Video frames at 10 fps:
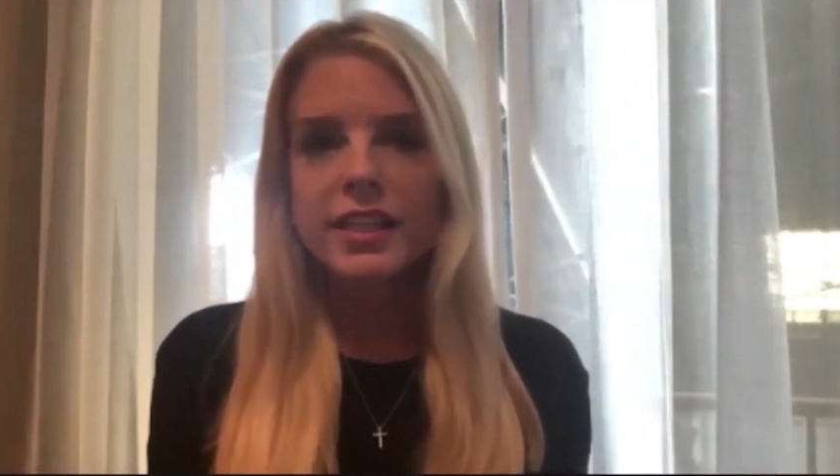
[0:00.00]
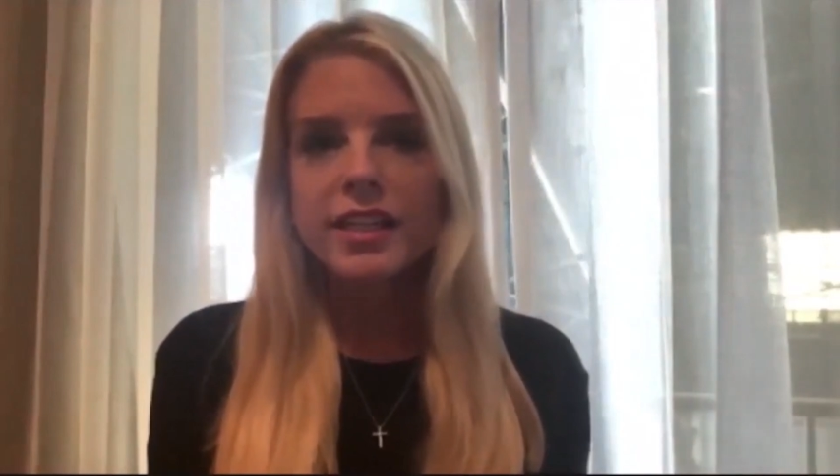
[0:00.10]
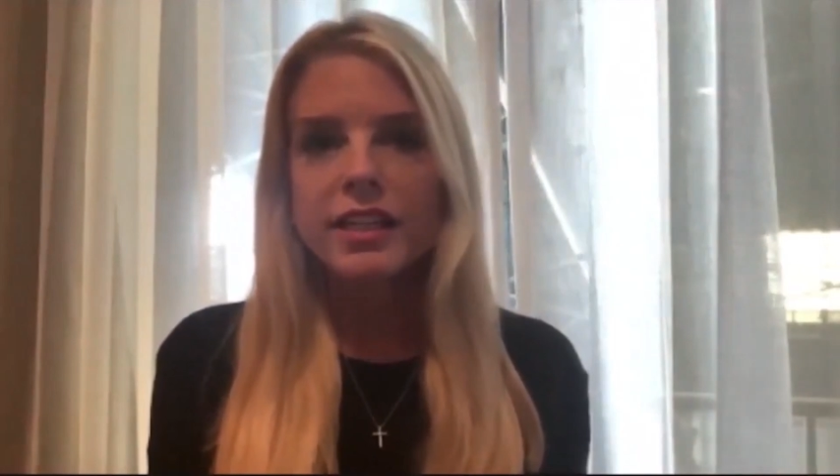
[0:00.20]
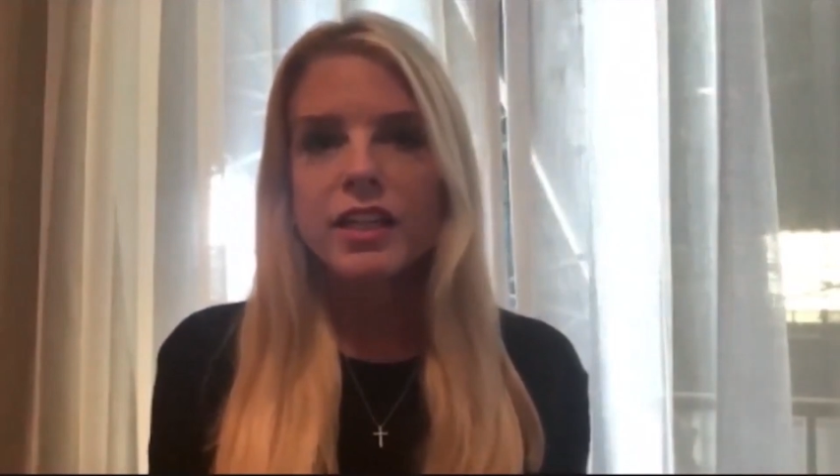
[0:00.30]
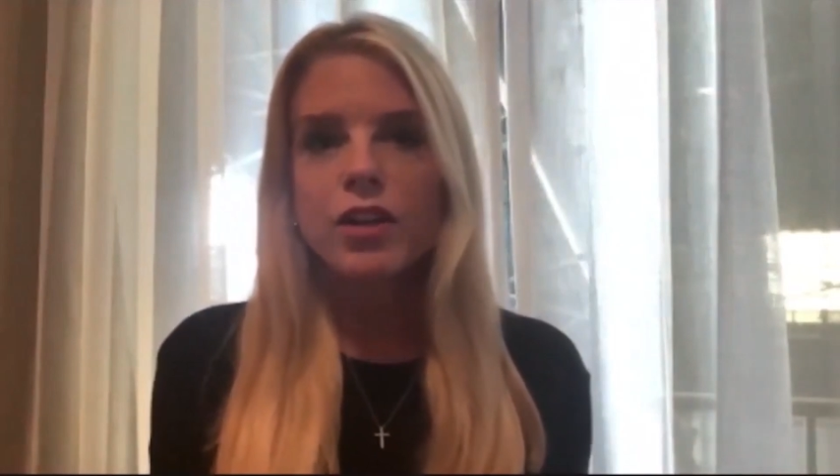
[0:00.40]
And,
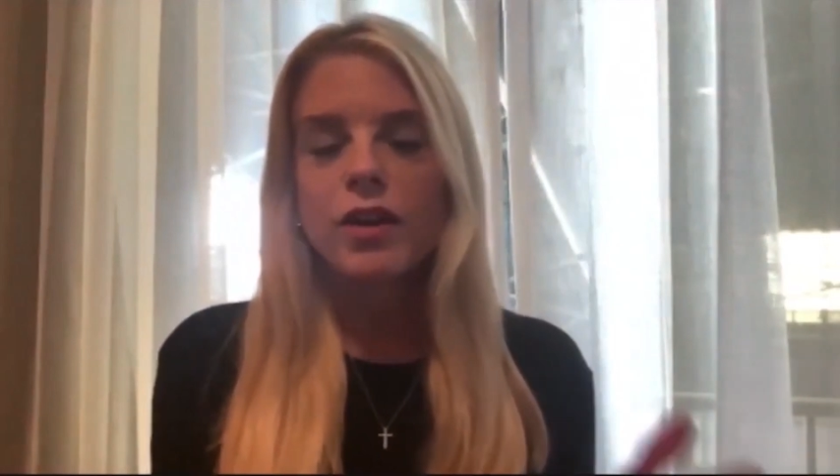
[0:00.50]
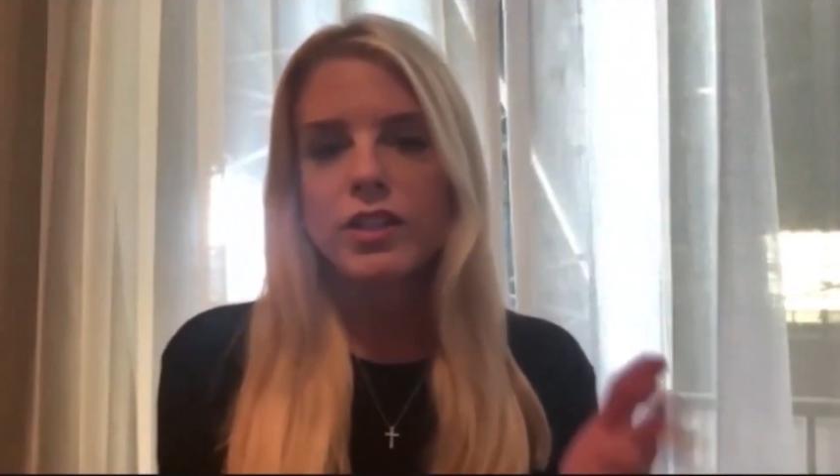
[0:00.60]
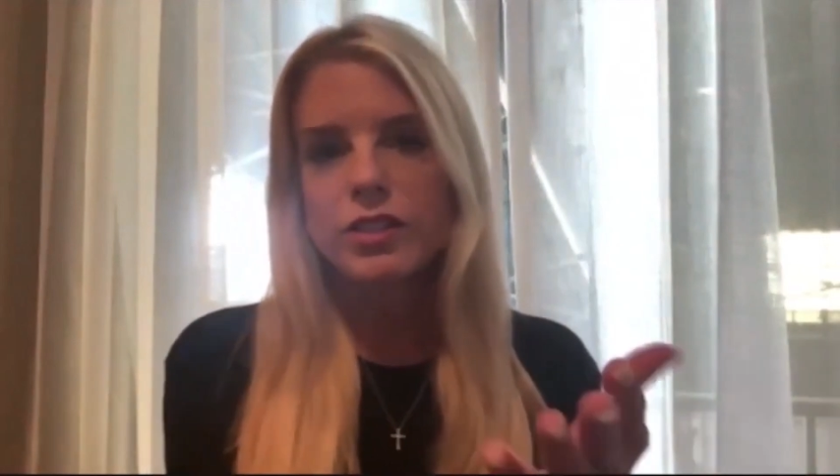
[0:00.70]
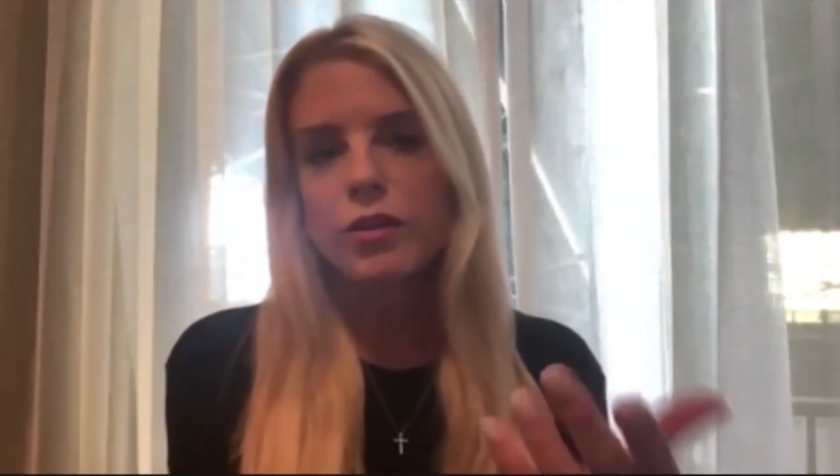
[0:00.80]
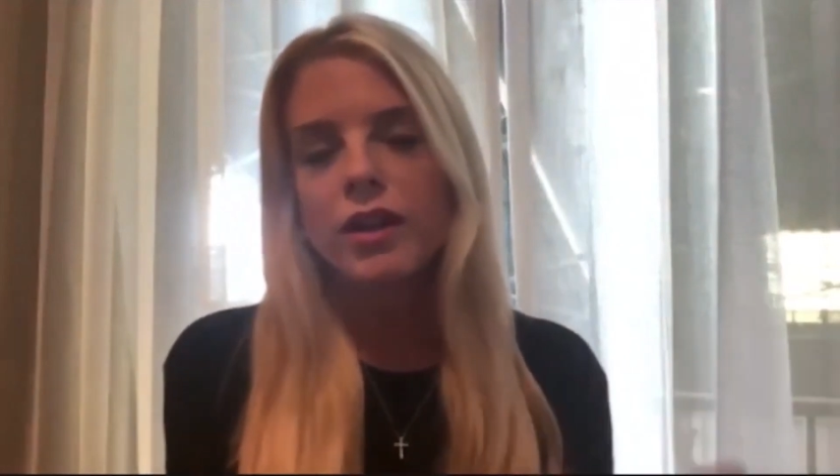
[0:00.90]
you know,
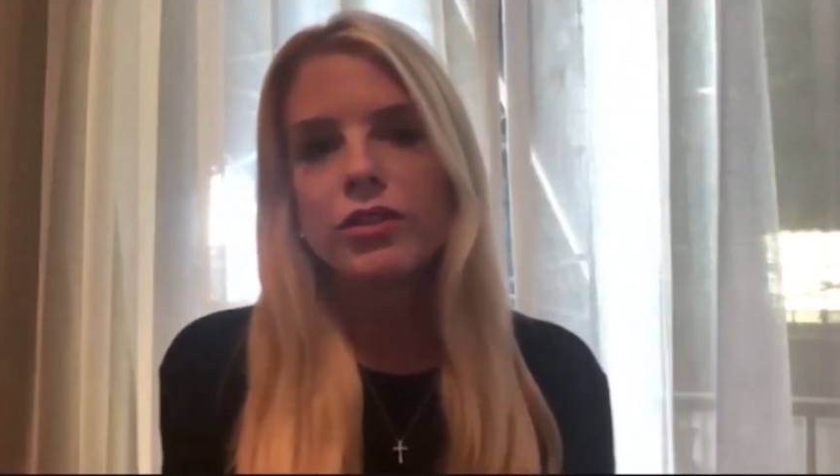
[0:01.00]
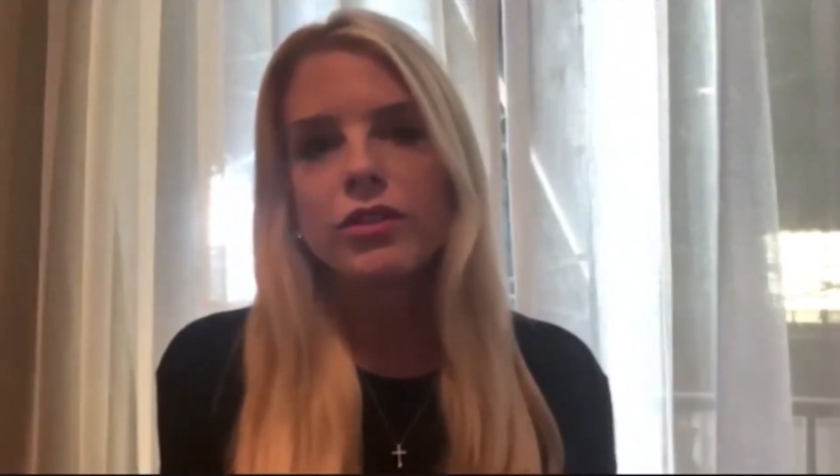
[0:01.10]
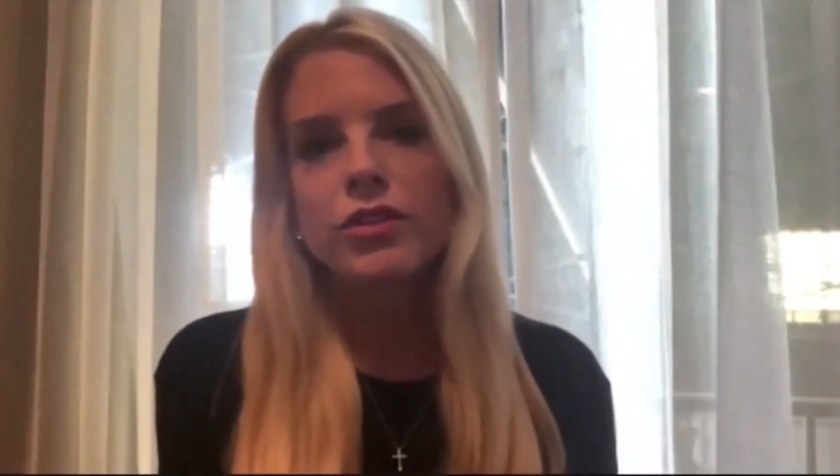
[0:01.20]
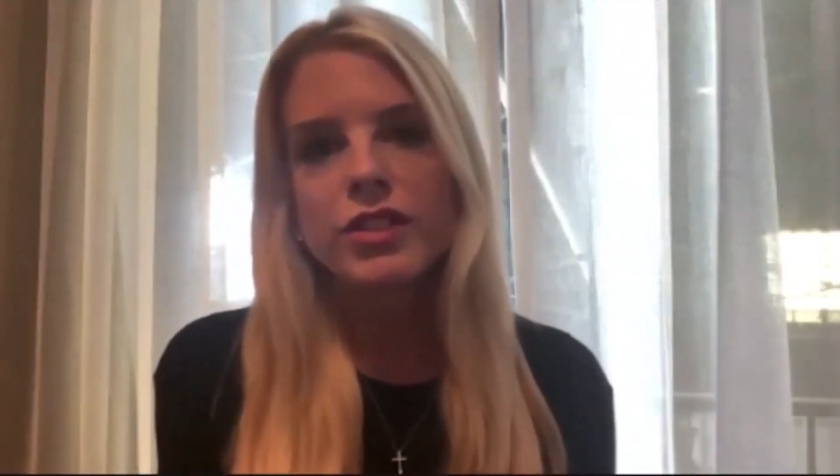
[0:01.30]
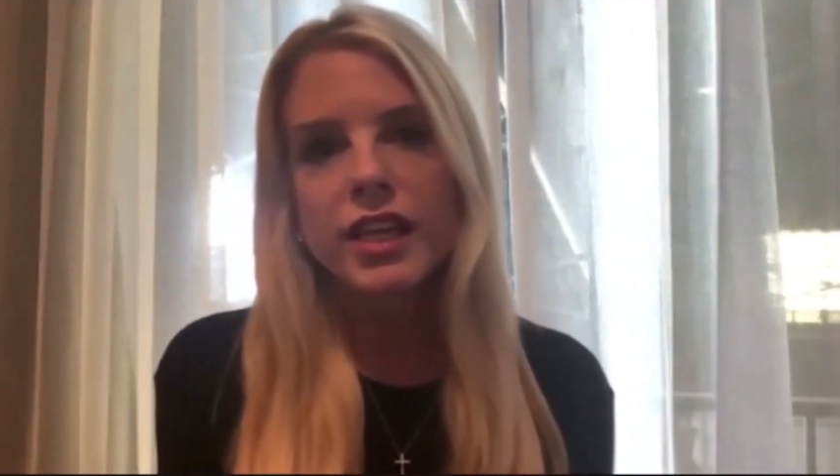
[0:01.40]
so
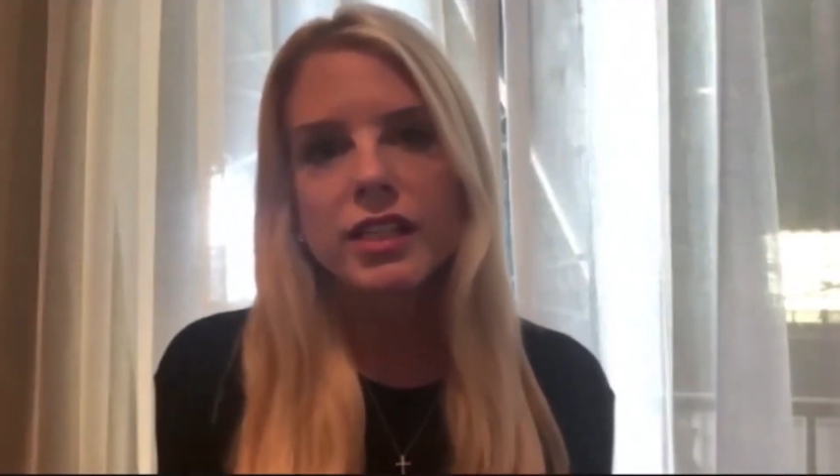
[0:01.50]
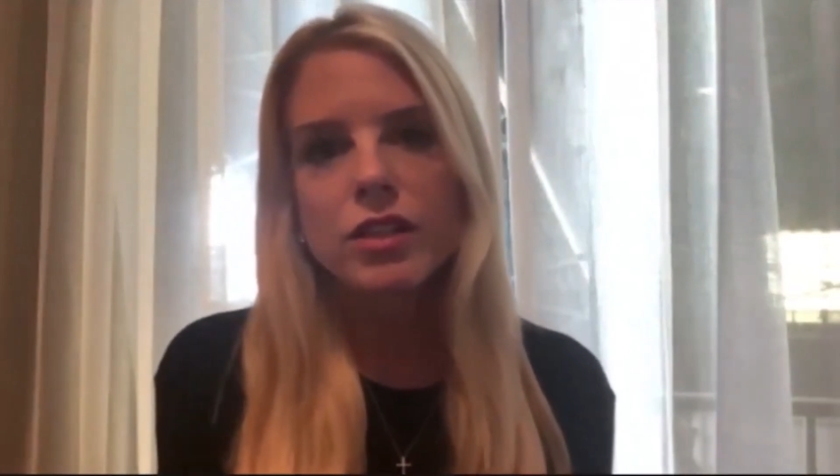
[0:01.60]
there's a case